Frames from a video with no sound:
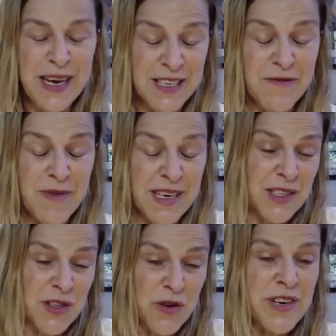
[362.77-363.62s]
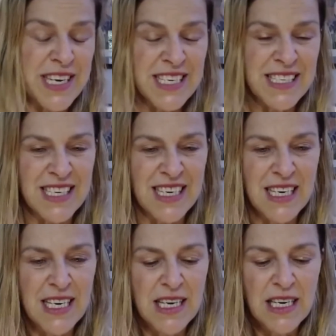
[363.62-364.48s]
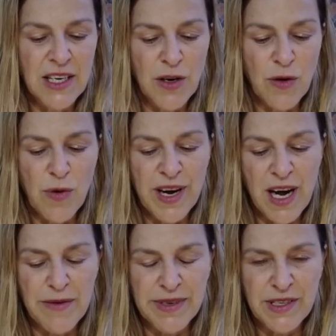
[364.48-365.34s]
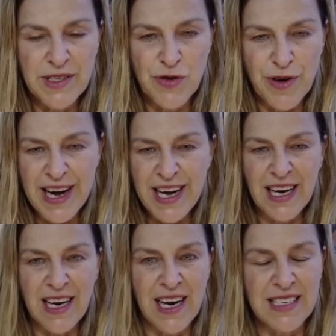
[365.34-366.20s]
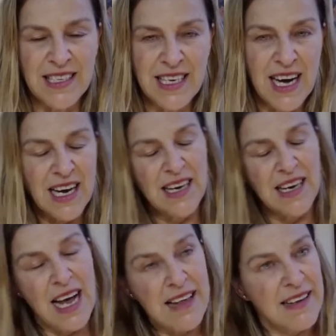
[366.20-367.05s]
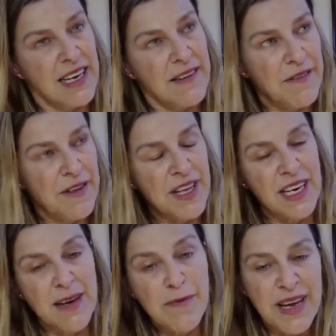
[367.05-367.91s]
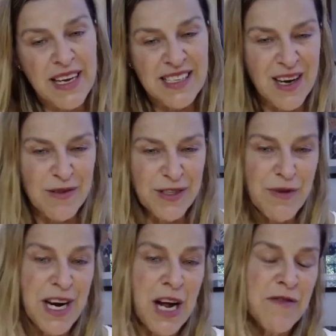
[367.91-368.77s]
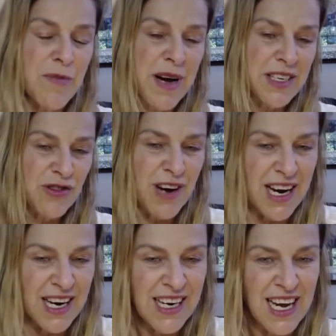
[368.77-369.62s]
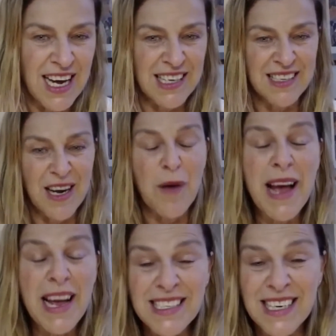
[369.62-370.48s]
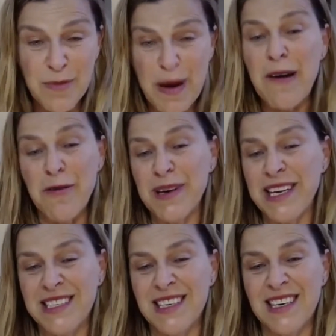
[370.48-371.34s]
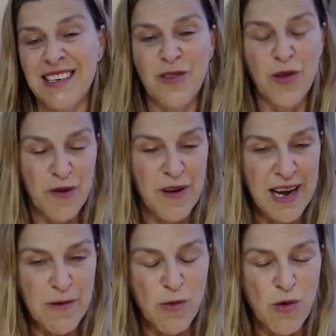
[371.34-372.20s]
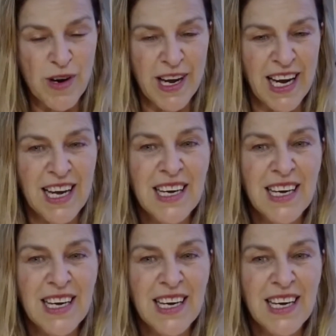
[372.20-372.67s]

of my story is that, you know, when I was training as a young athlete for the Olympics, I was run over by a truck, and I'm actually a paraplegic, although I am walking.